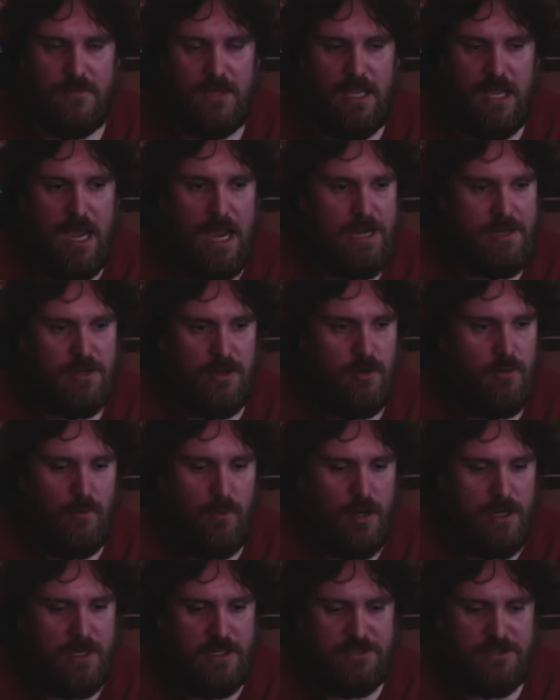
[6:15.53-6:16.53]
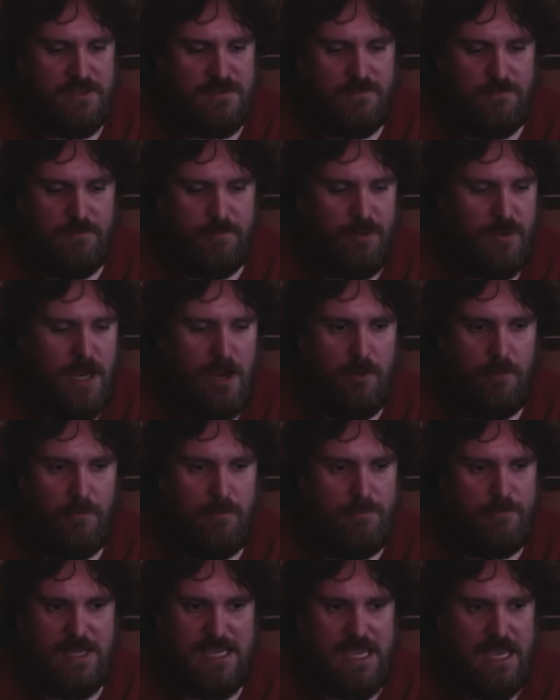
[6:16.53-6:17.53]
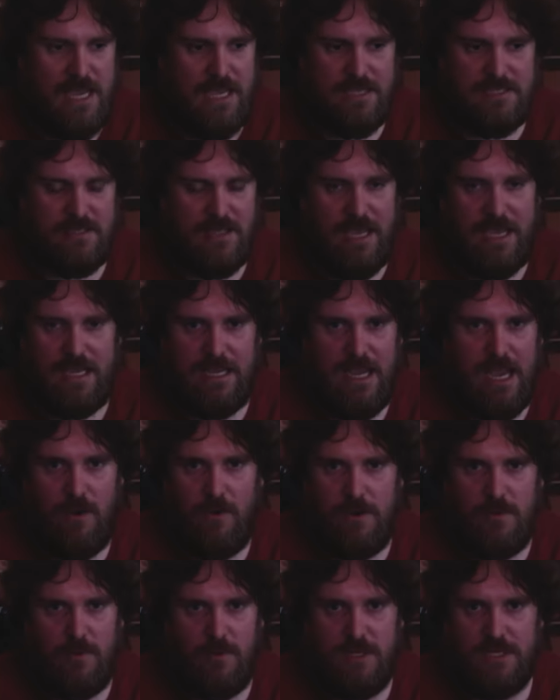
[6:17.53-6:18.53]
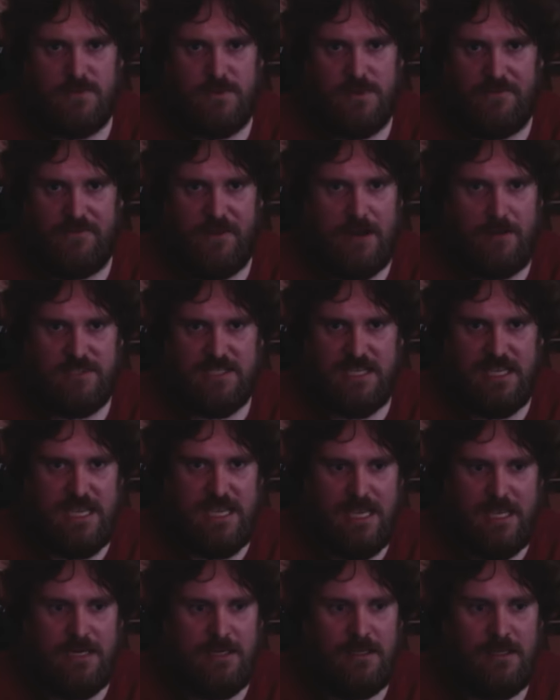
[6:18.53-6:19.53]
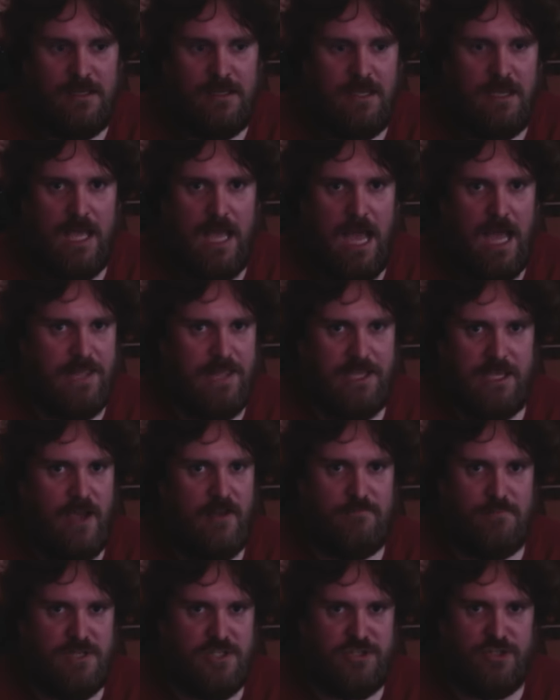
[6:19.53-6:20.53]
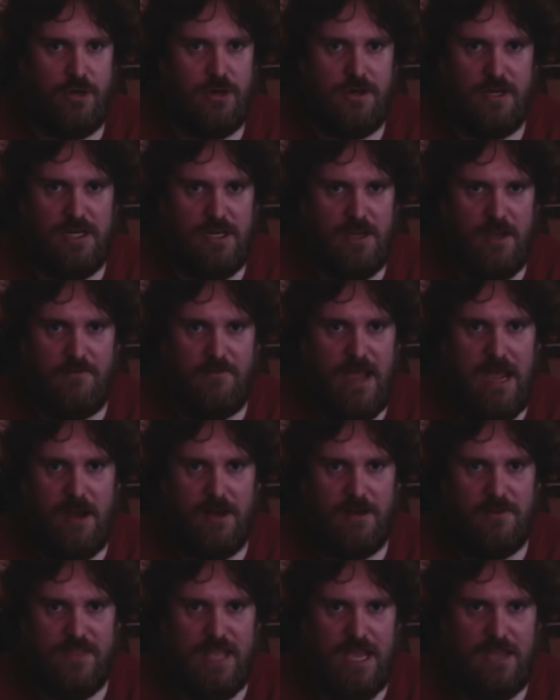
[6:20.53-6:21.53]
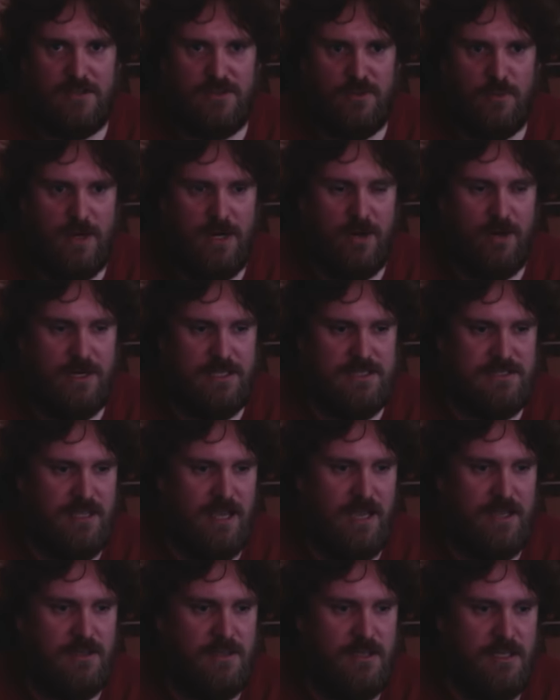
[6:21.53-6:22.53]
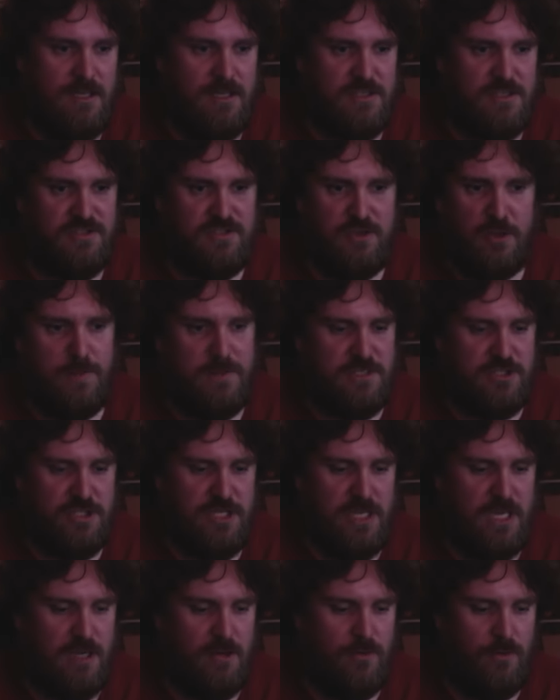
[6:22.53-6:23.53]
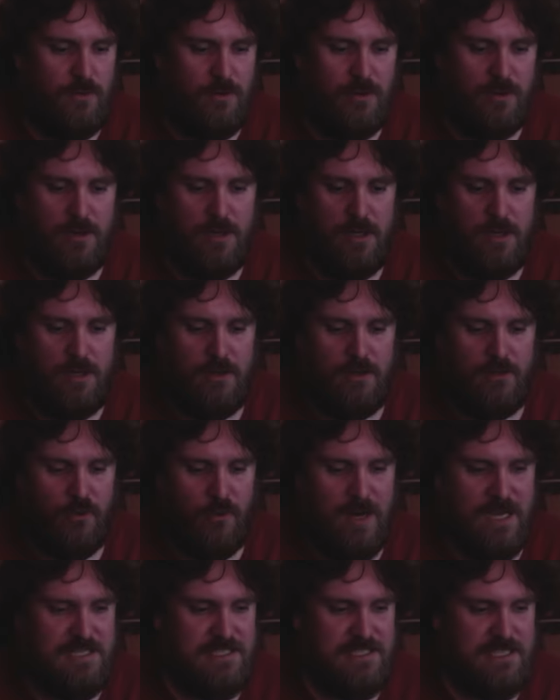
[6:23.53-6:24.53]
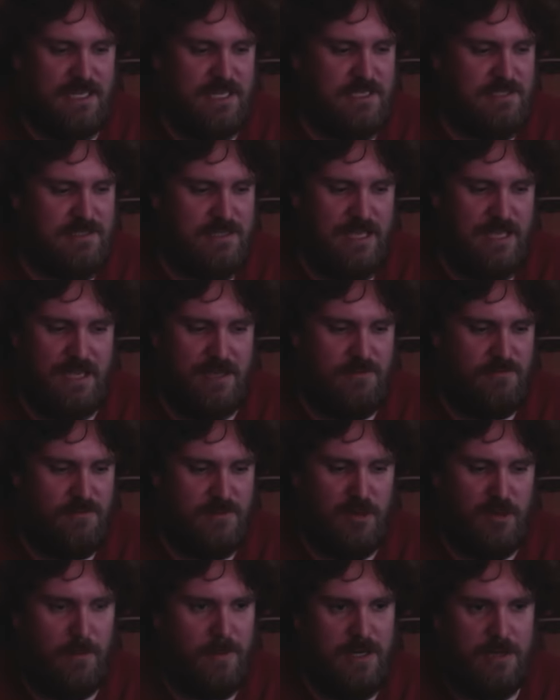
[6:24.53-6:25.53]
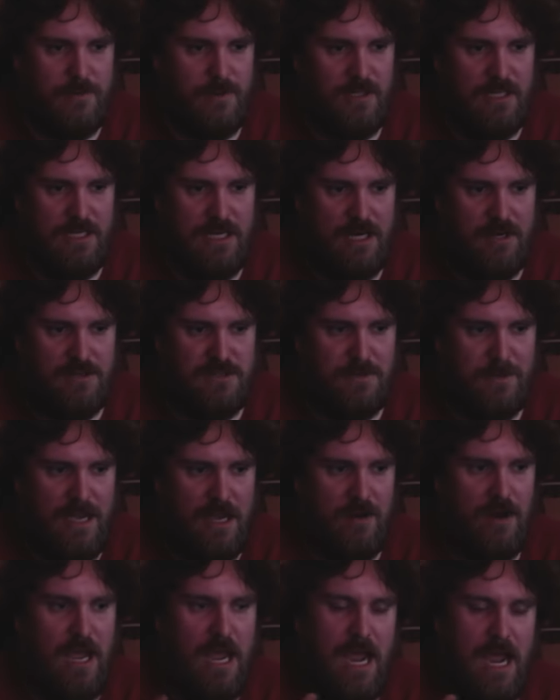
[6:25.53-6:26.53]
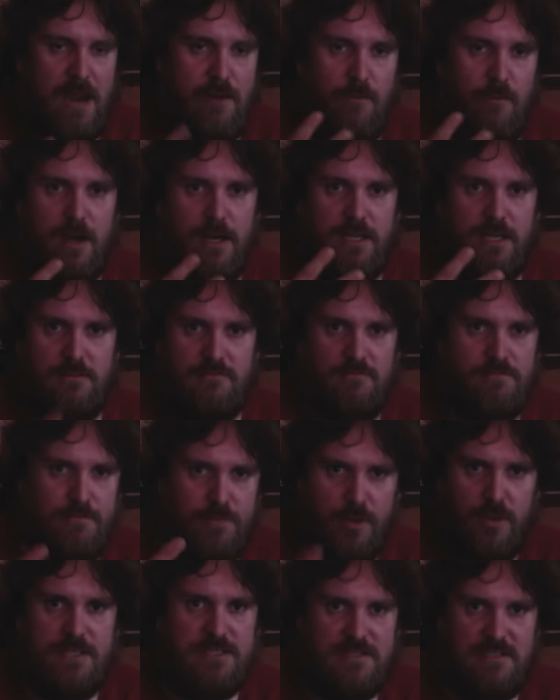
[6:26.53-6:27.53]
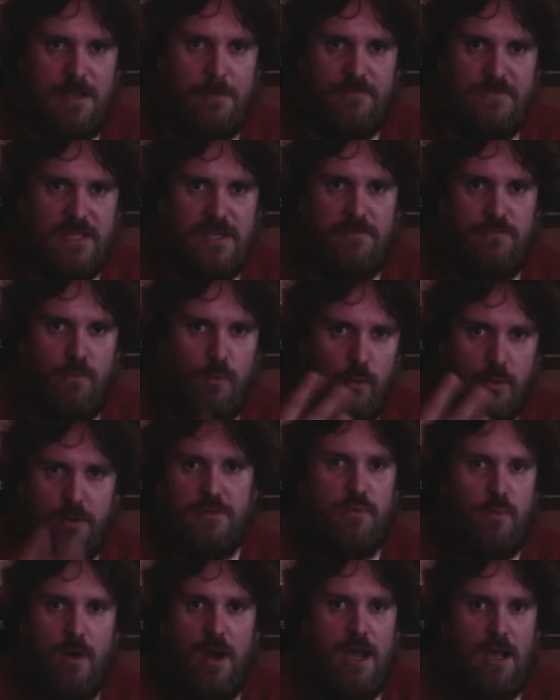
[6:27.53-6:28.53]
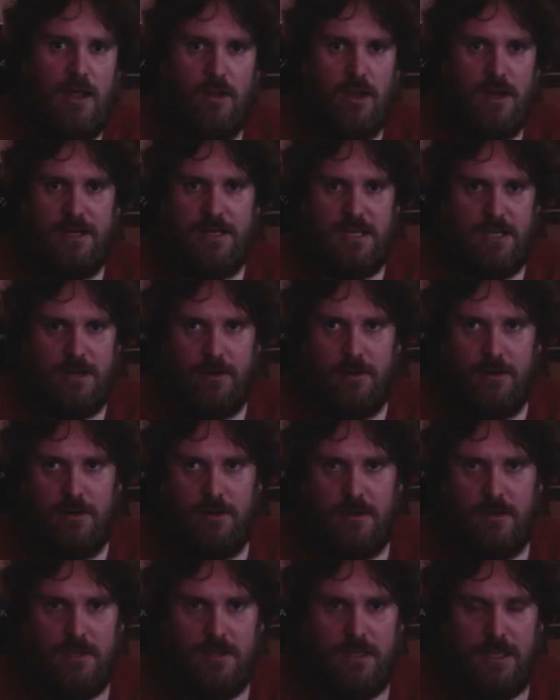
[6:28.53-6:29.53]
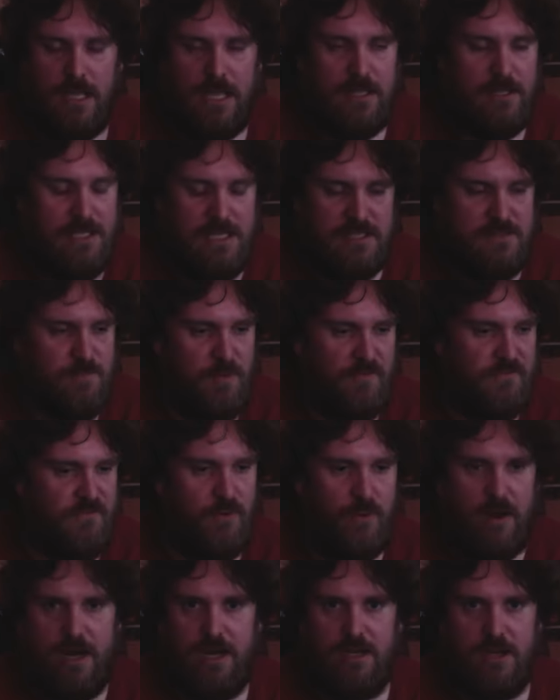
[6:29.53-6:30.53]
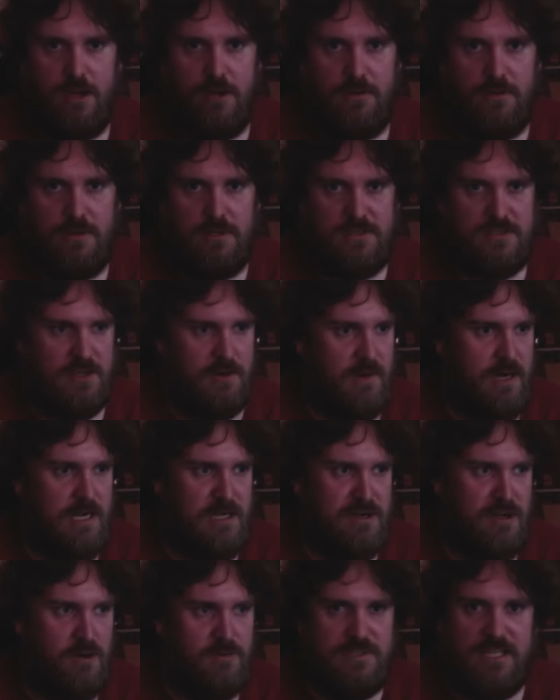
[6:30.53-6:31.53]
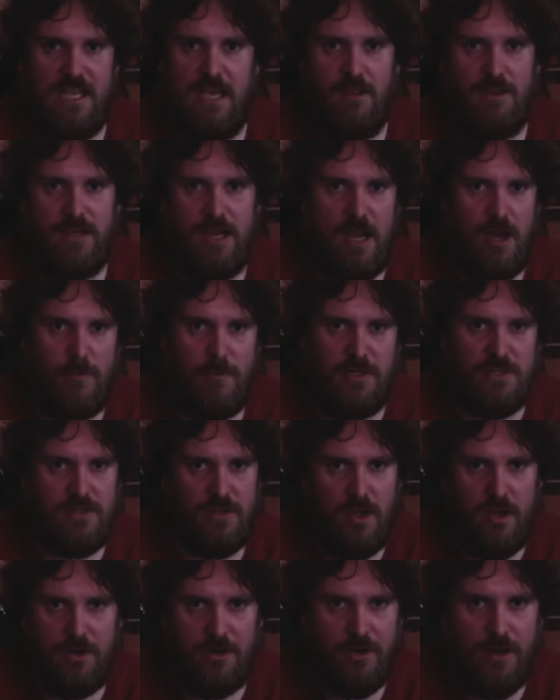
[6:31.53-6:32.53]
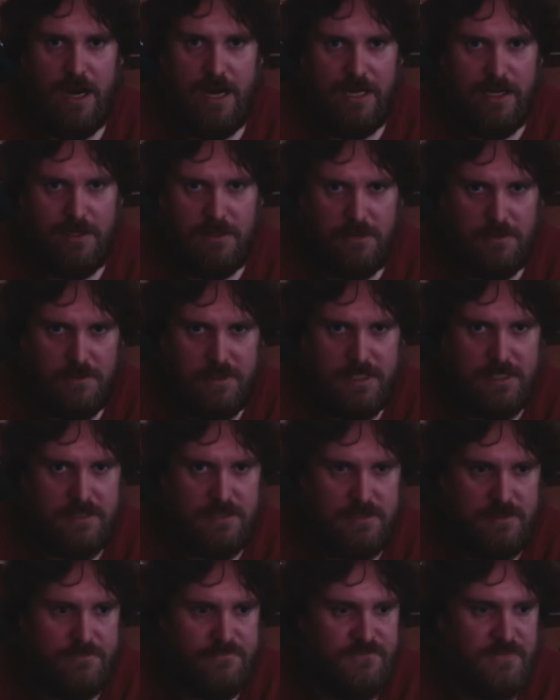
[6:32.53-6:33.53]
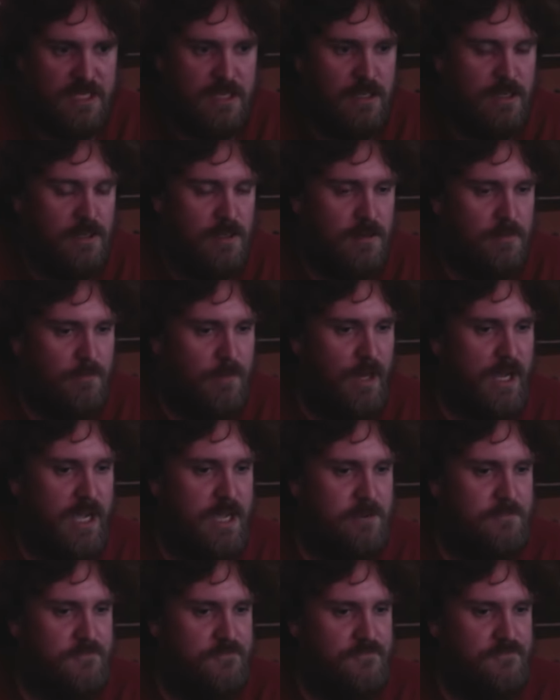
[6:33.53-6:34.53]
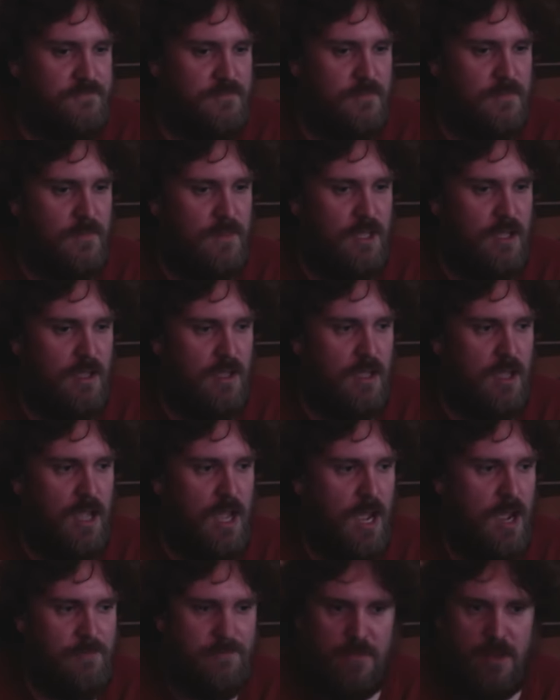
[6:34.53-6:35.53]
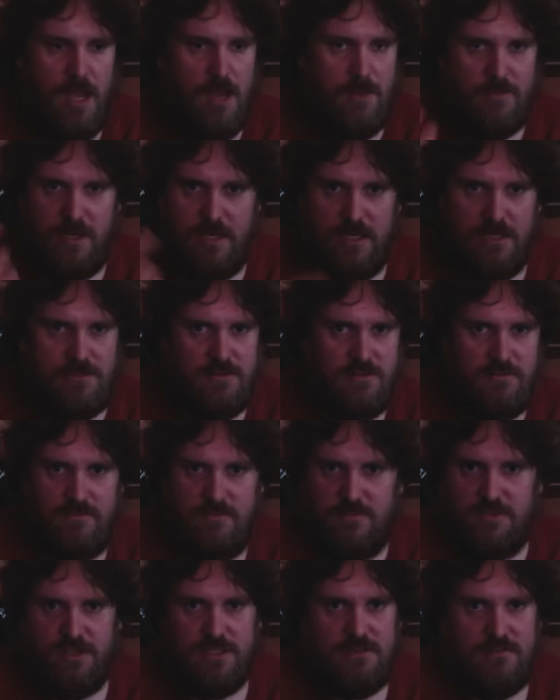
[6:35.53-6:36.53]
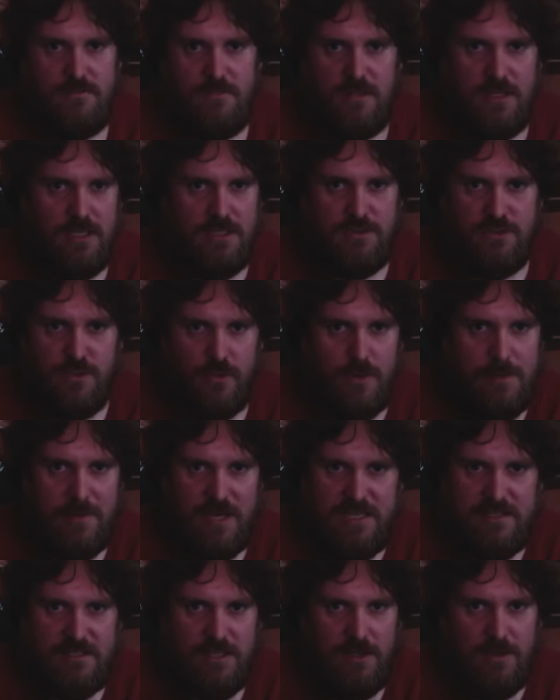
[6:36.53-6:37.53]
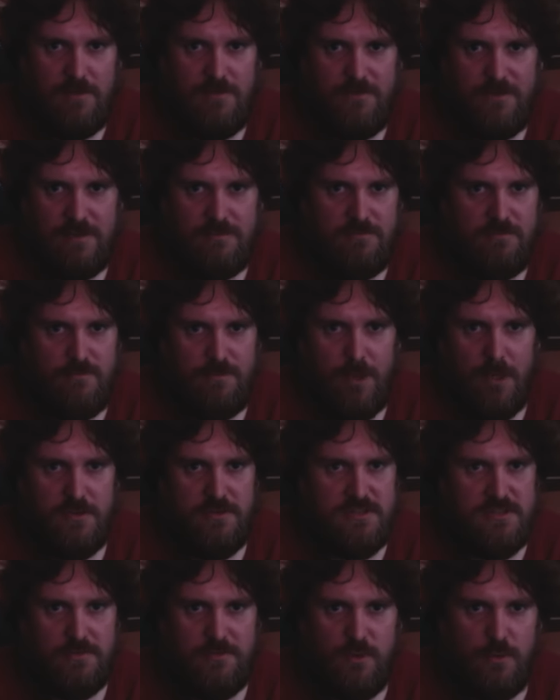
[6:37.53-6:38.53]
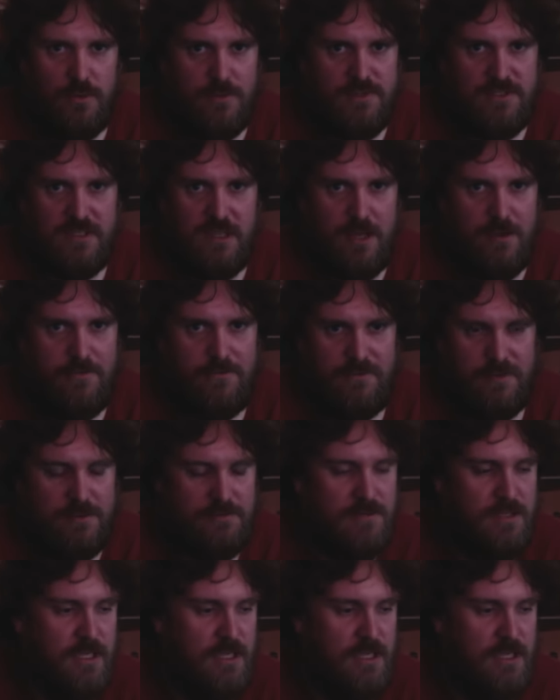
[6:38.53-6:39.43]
I don't want to just put out BS like how it was whenever I was a kid. I think I've matured enough out of that to where it's not stupid shit or craziness that nobody really cares about. I want to put something worthwhile on here, at least before I go, because there ain't no telling how much longer I could do this. But I'm gonna just enjoy myself and post some cool stuff, and